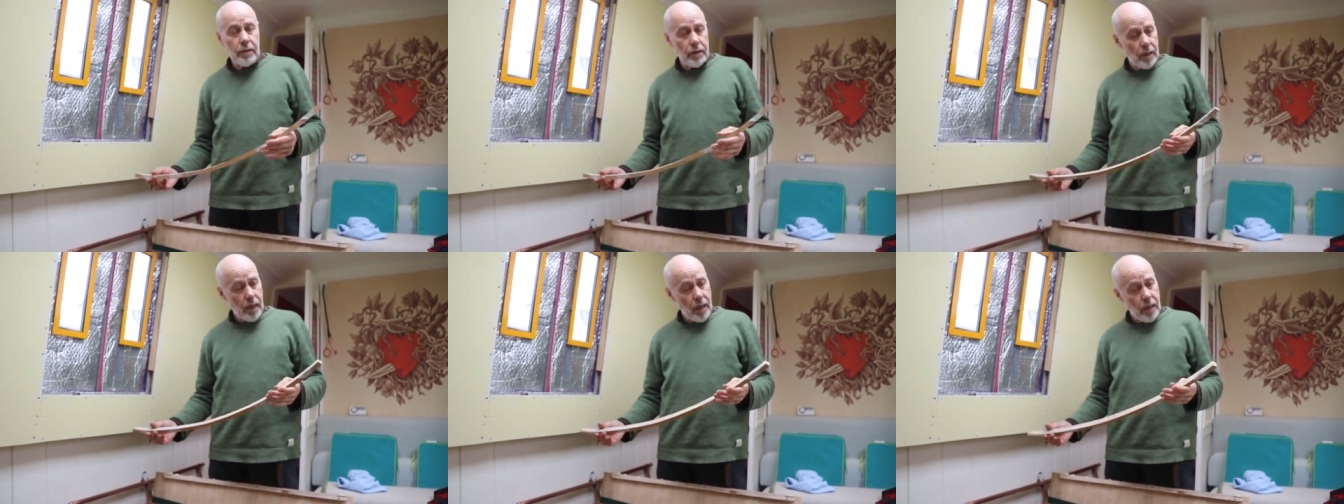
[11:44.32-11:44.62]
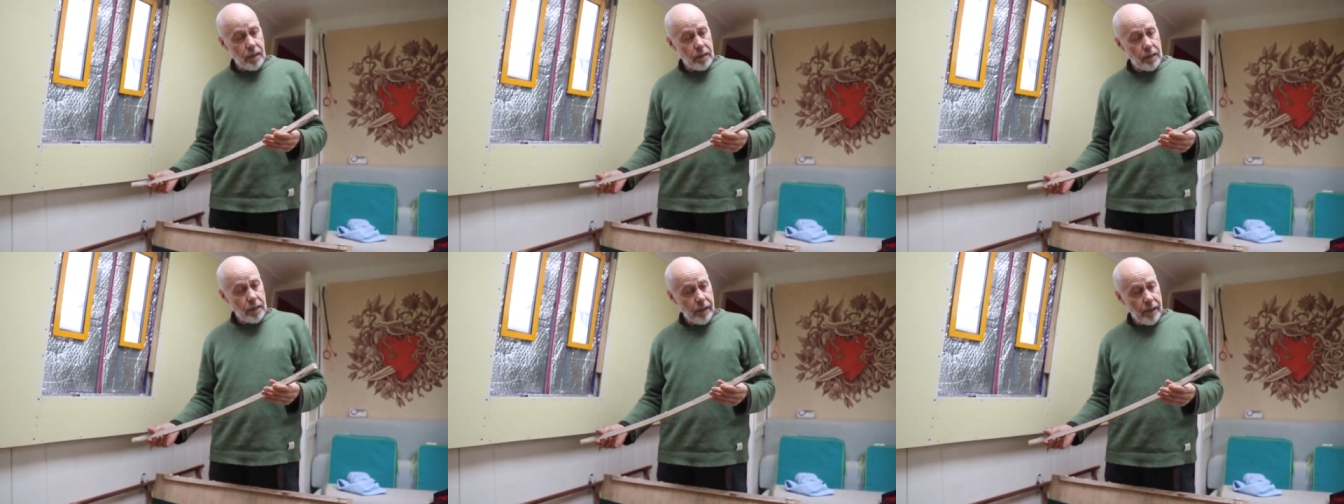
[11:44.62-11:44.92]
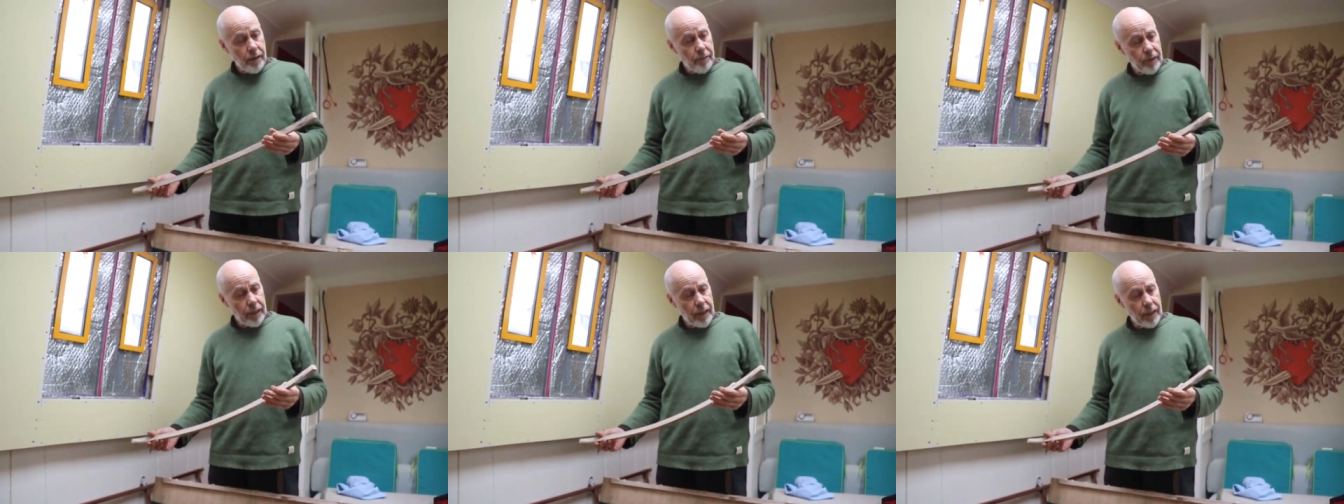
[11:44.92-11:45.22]

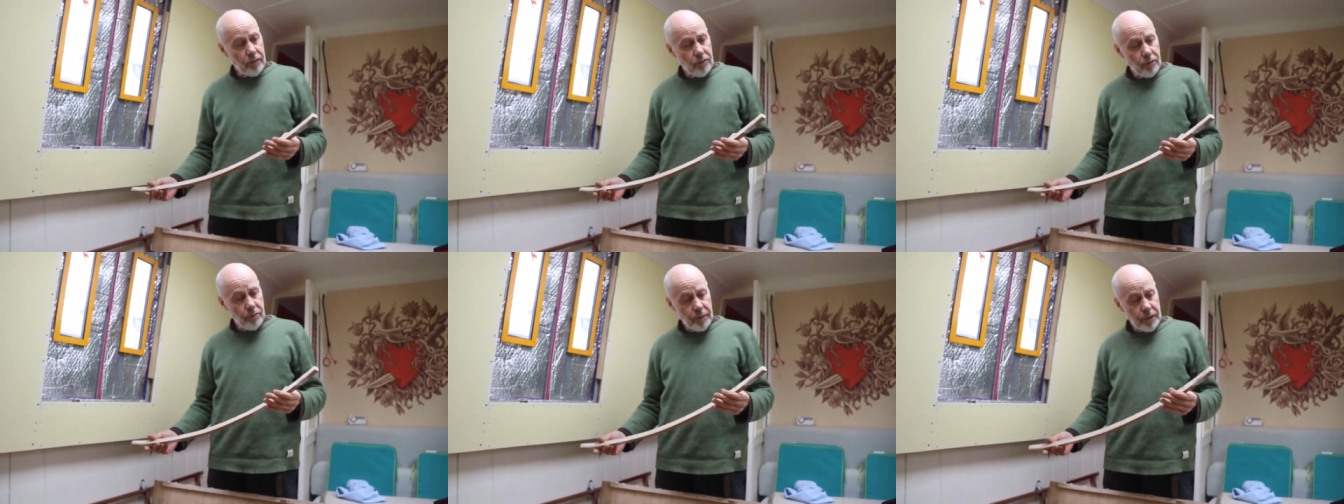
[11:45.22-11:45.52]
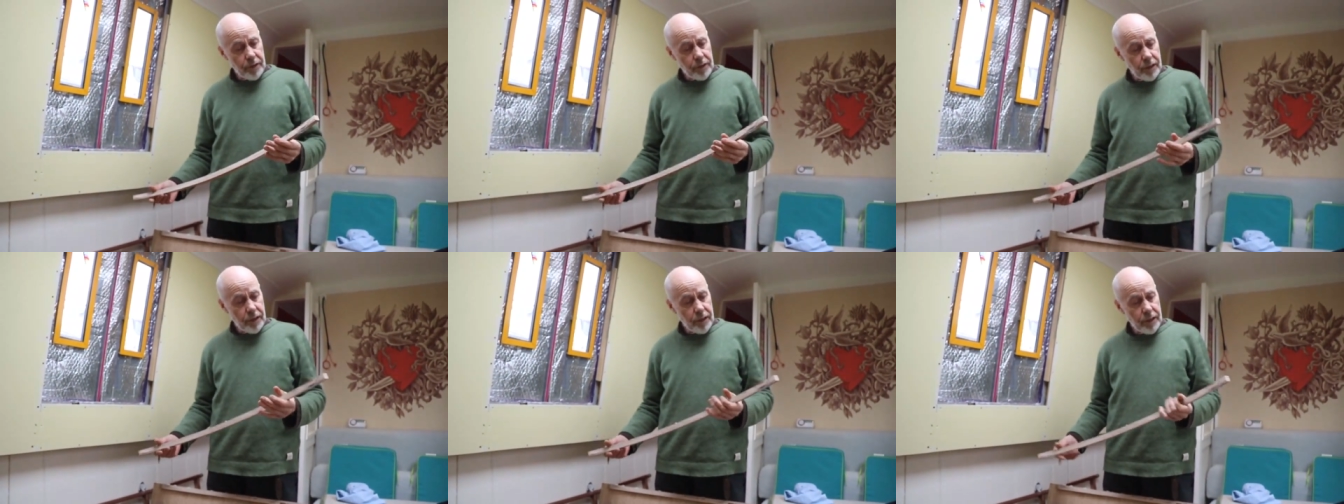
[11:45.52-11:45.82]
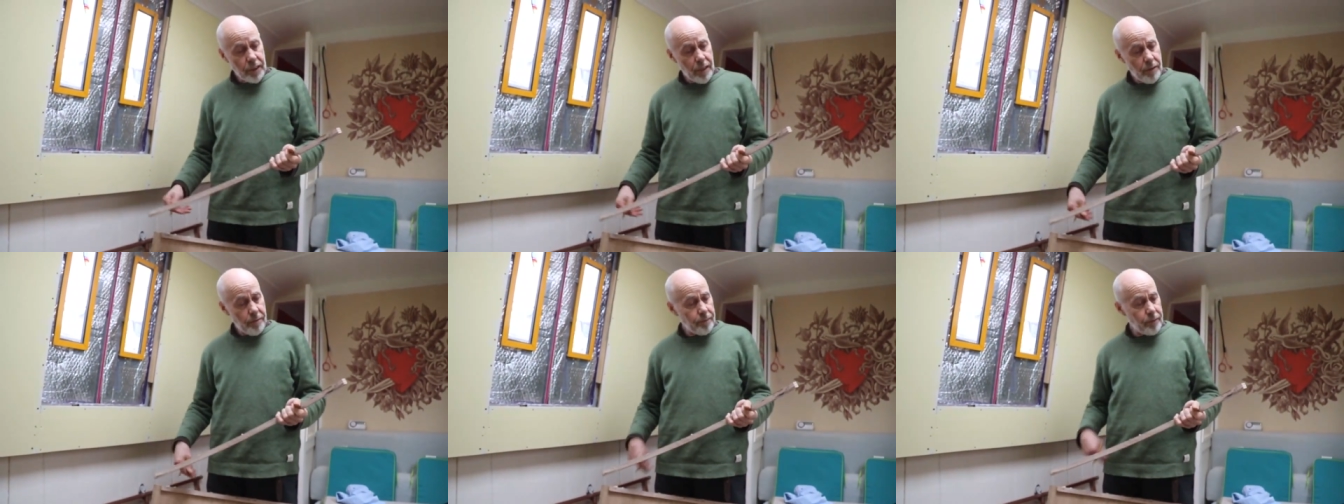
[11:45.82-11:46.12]
Yeah, I'm getting on with
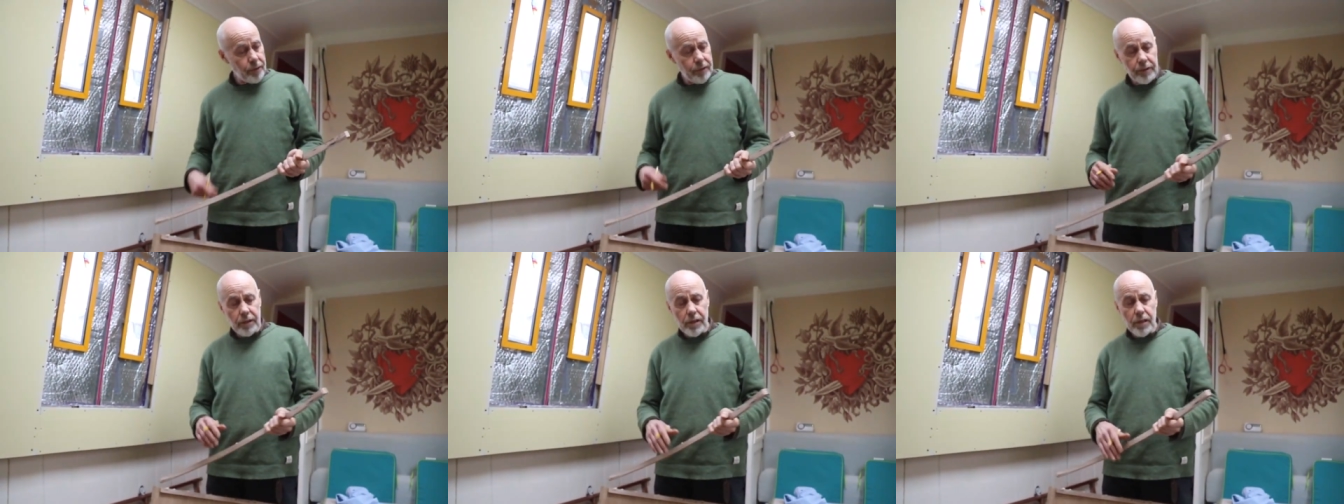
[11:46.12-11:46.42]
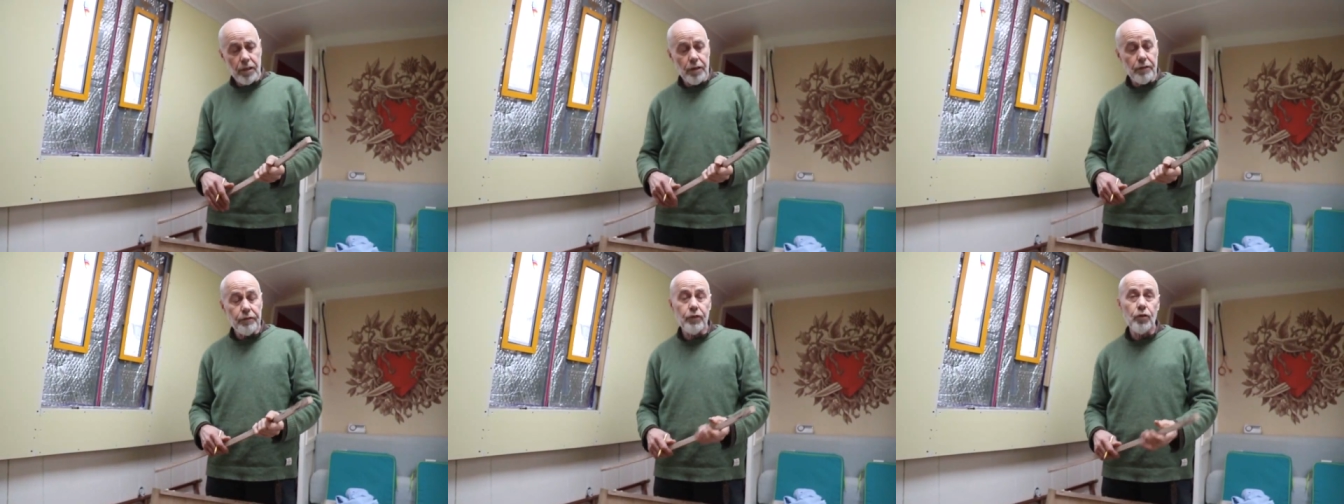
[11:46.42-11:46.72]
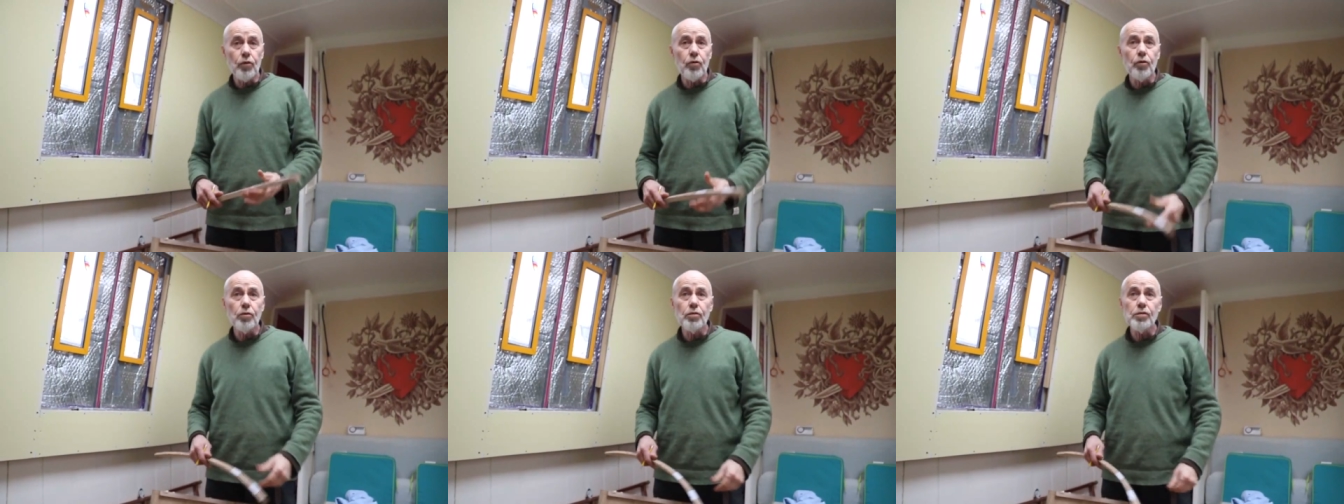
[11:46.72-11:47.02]
the curved
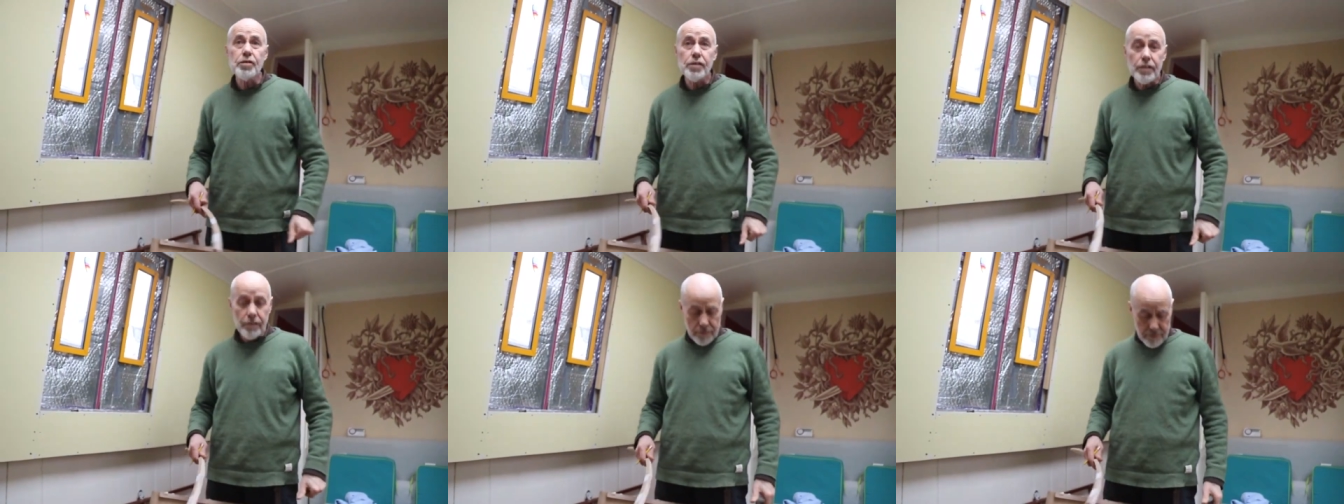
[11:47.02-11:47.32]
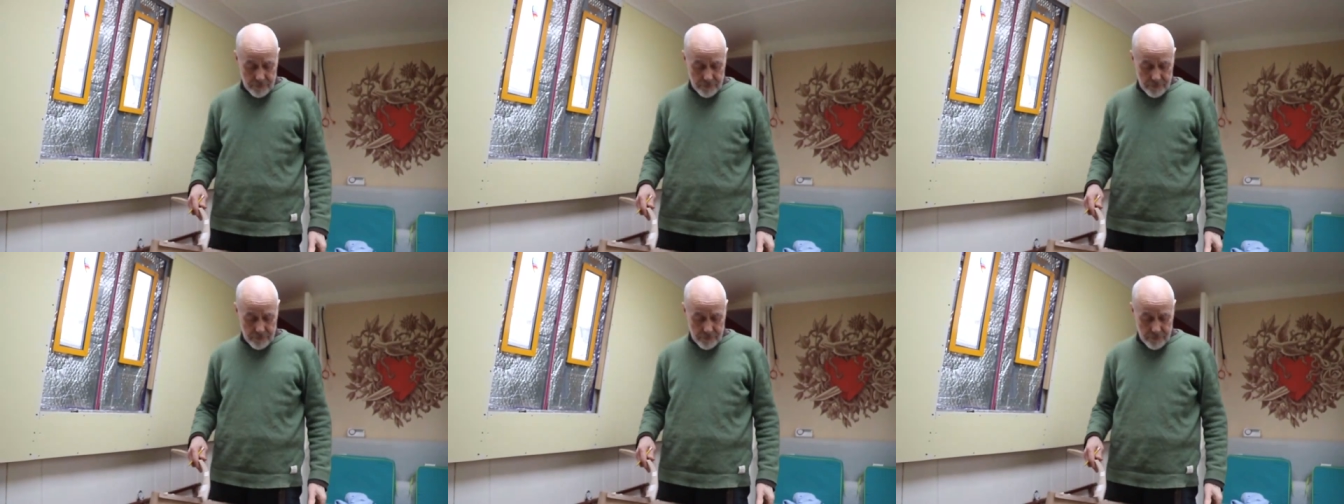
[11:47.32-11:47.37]
doors.